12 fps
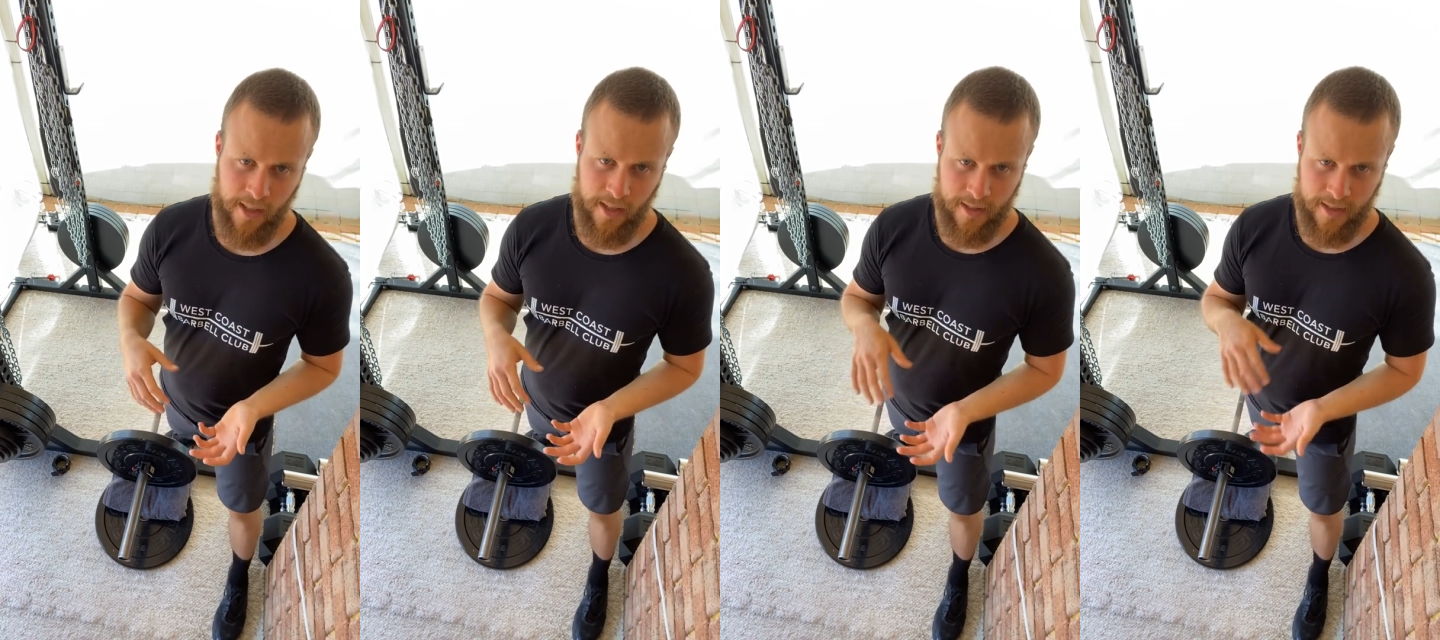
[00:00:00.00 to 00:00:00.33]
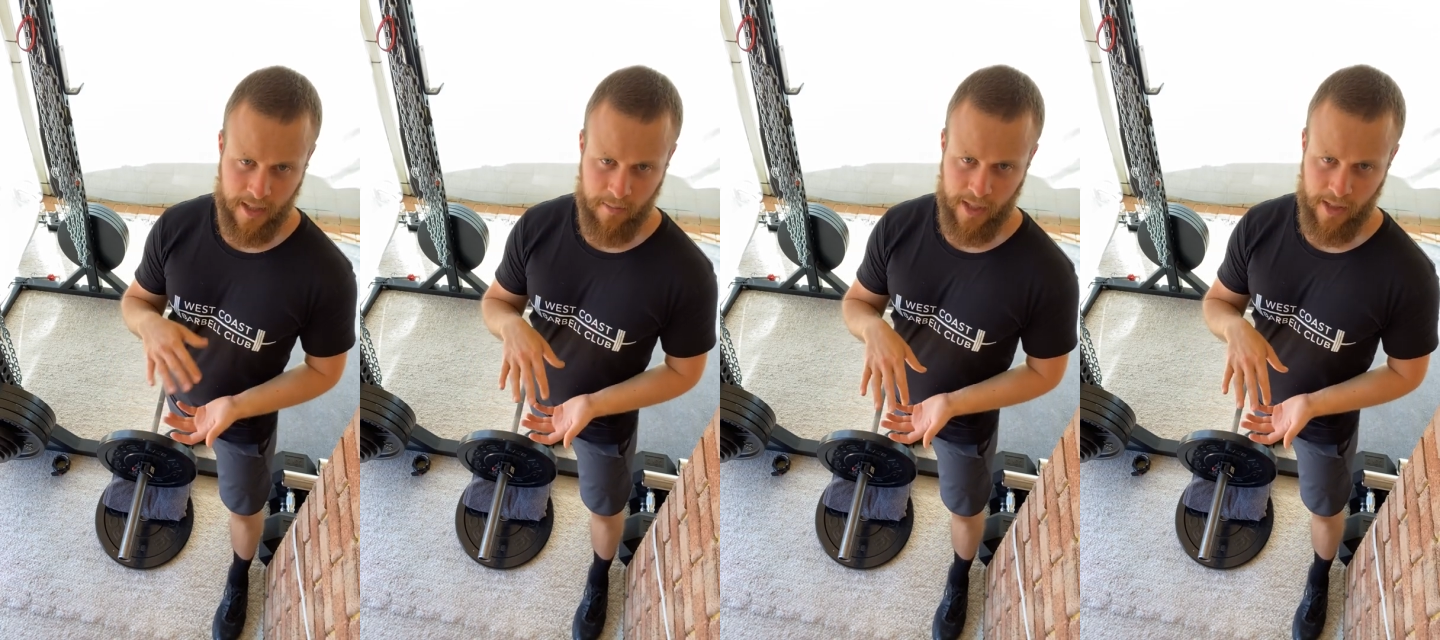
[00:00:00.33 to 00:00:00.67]

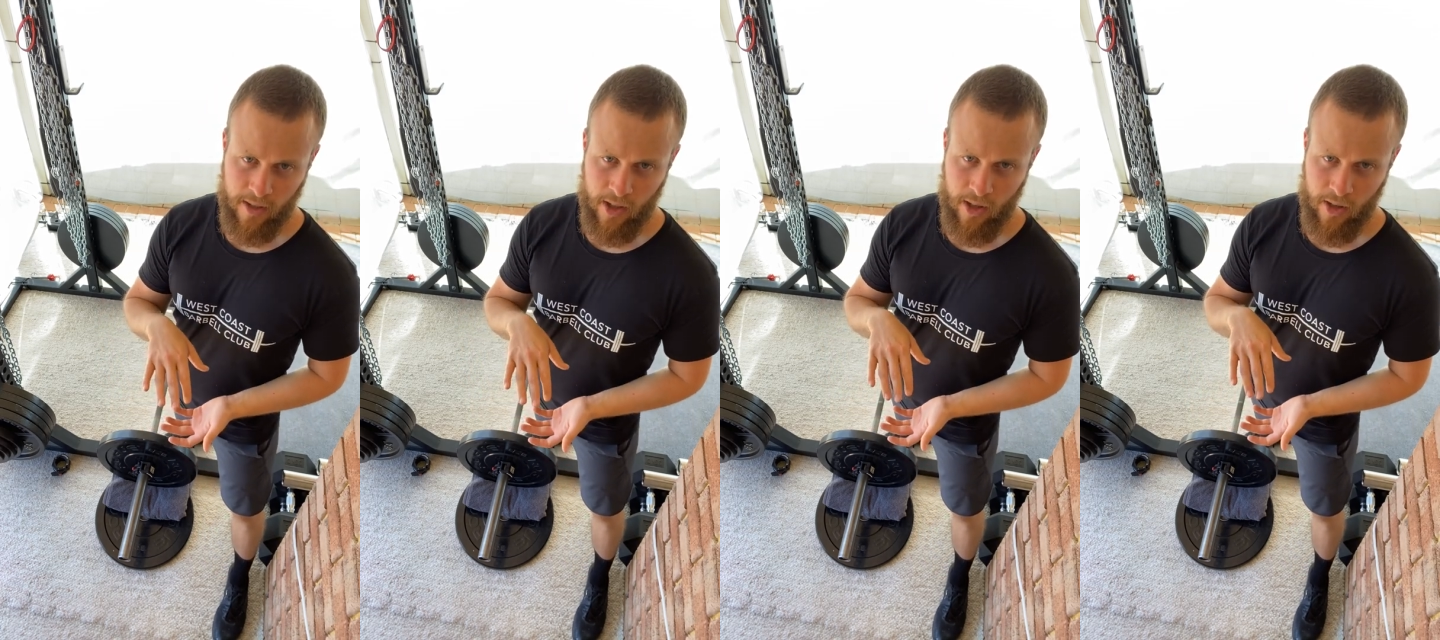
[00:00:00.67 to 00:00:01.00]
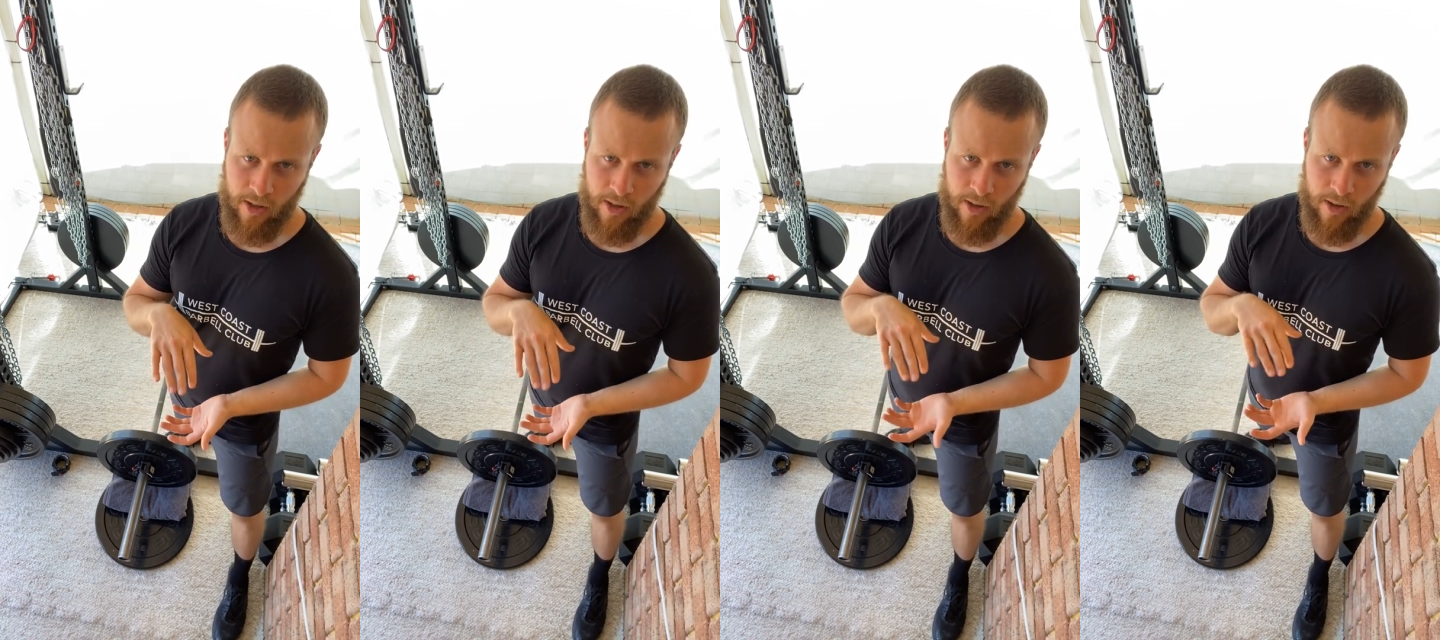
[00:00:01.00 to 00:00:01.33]
centimetre
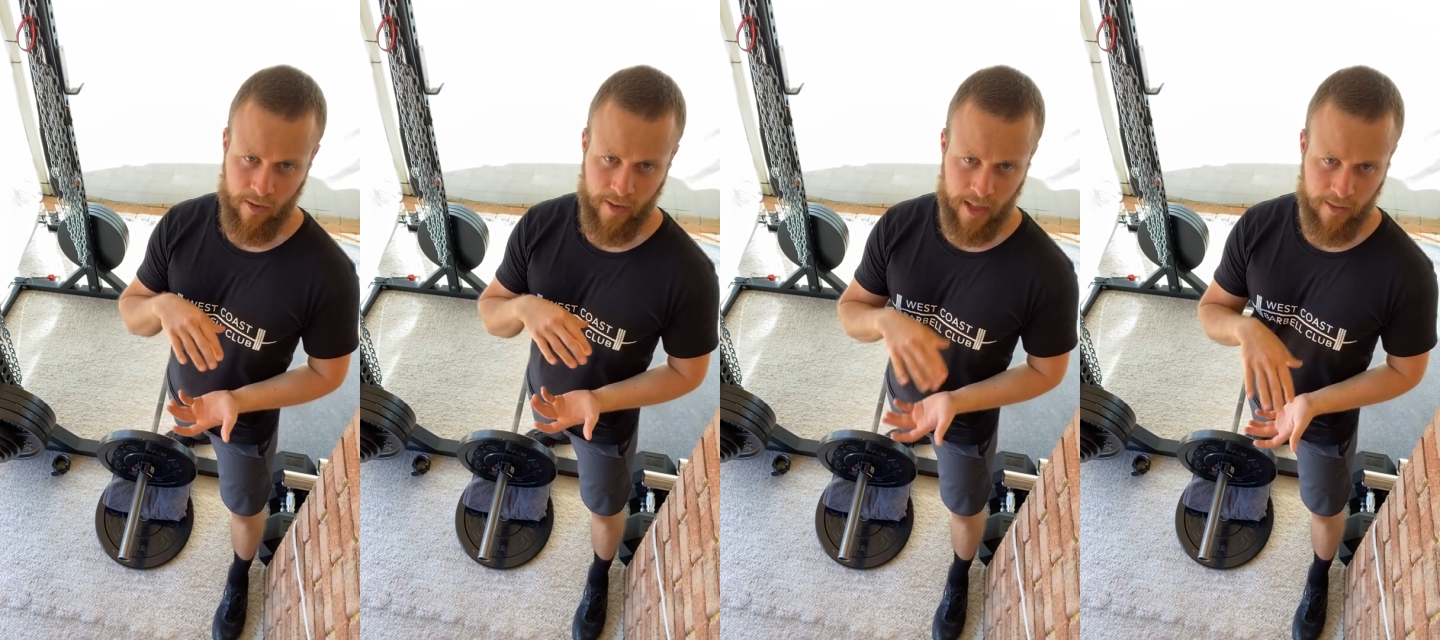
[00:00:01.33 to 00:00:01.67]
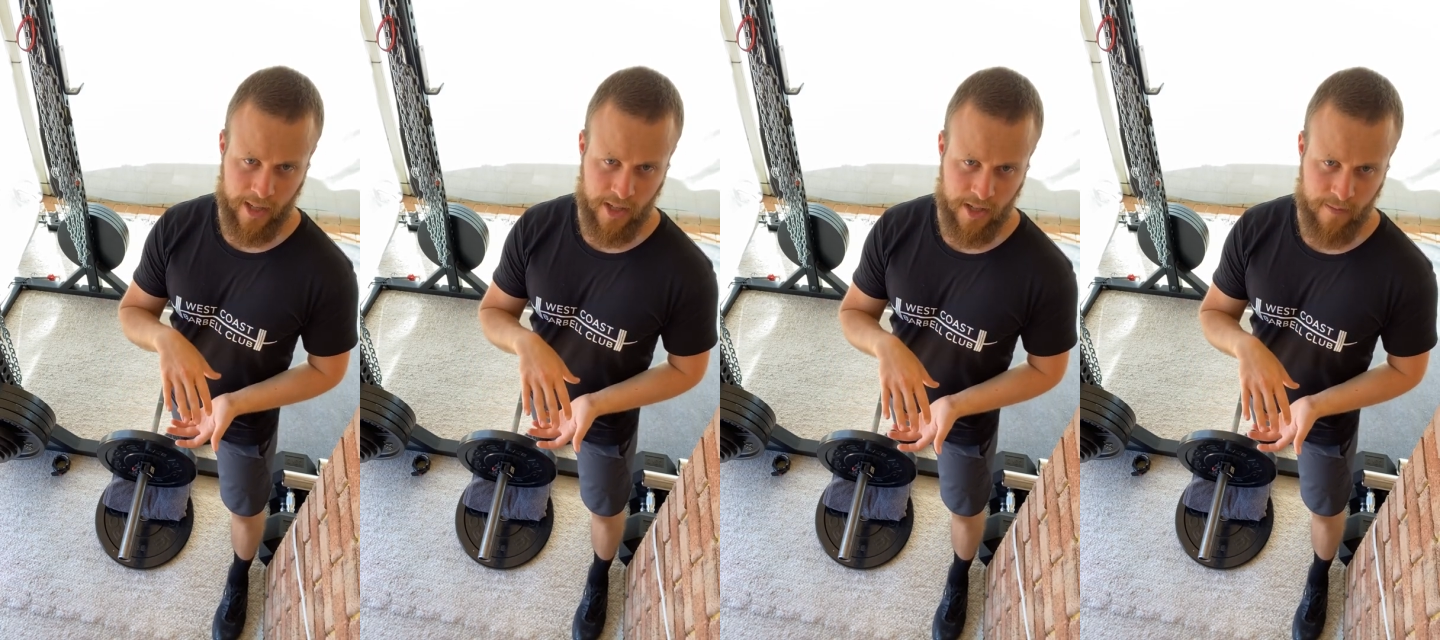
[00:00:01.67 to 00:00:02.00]
of
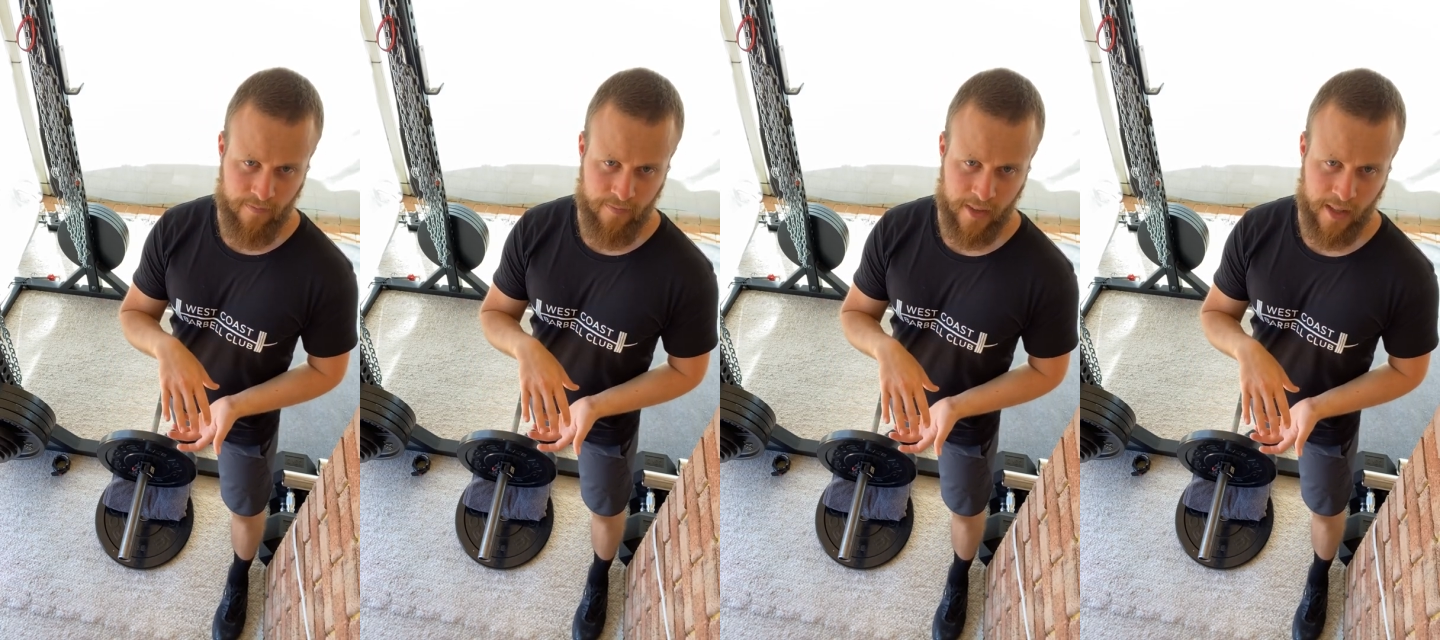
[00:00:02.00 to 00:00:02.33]
elevation